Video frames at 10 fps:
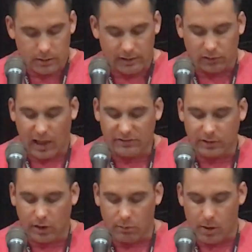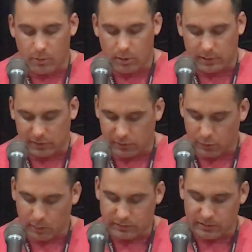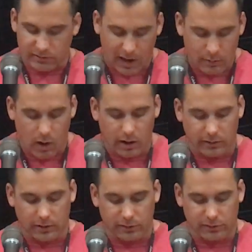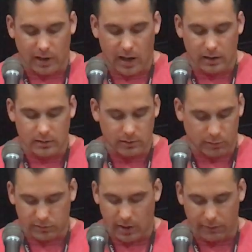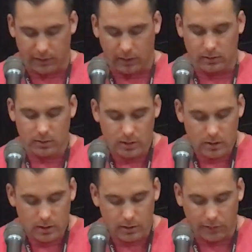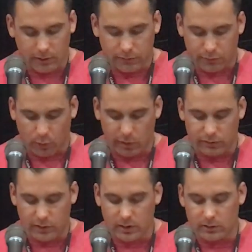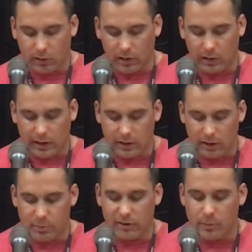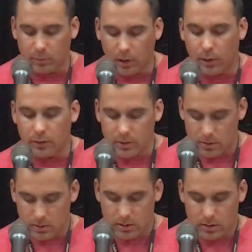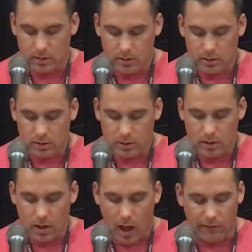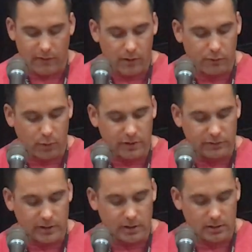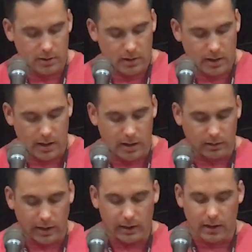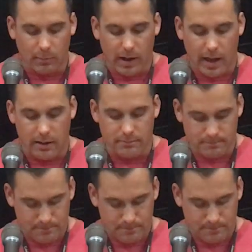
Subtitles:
That's the last thing I remember because there wasn't a sidewalk on the other side. There was nothing for 40 feet until I landed on the pavement below. I fell 40 feet and landed on my head.